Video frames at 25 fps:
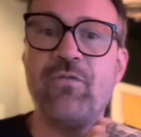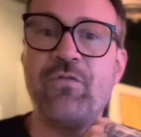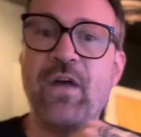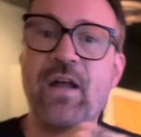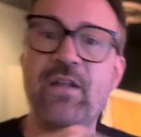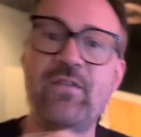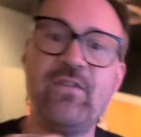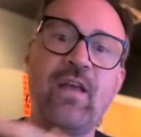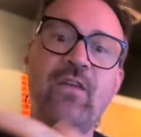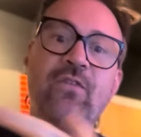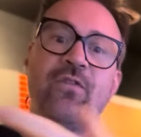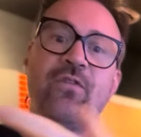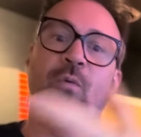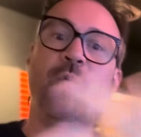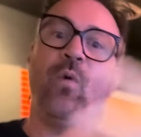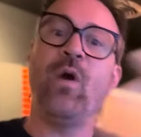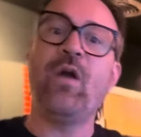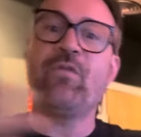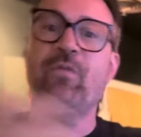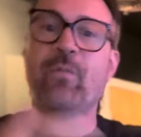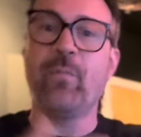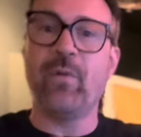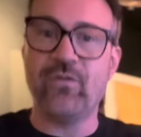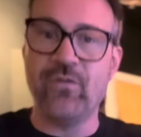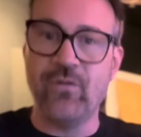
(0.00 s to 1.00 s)
That takes away
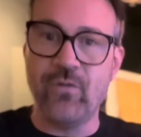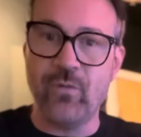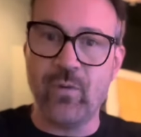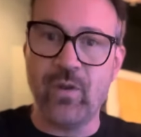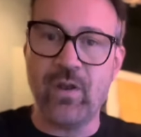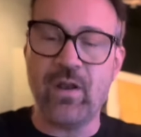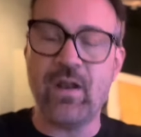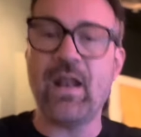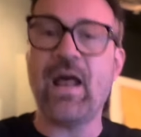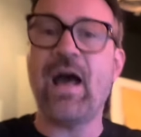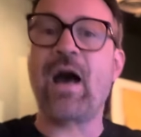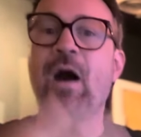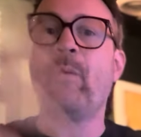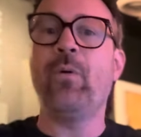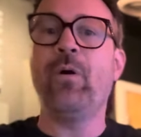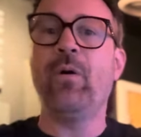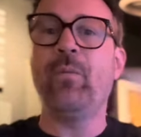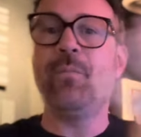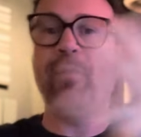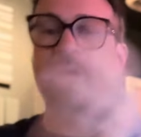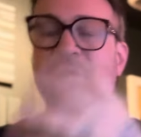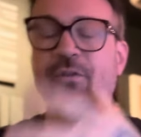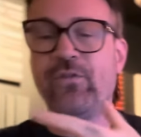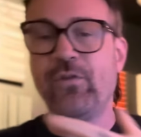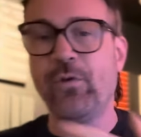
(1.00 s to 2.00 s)
from us doing an
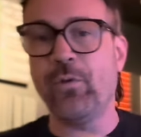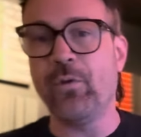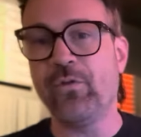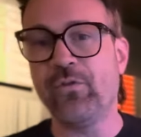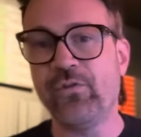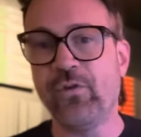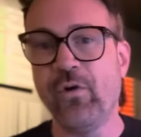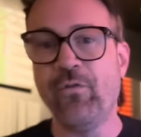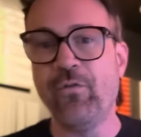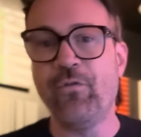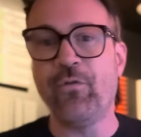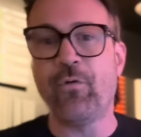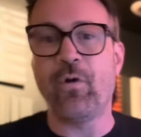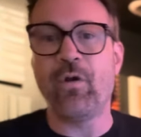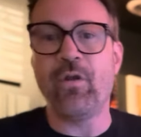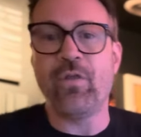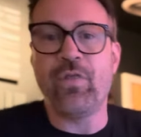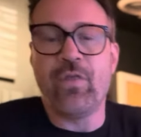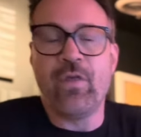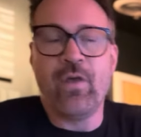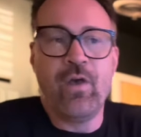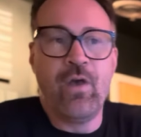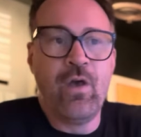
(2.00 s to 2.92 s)
album and so on and so forth.